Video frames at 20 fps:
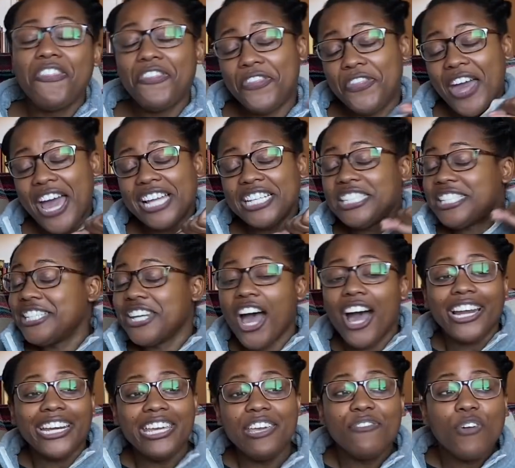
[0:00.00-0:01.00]
that's
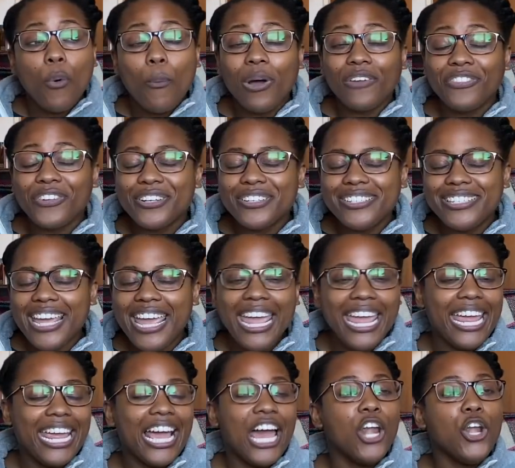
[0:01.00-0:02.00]
not even what they're saying.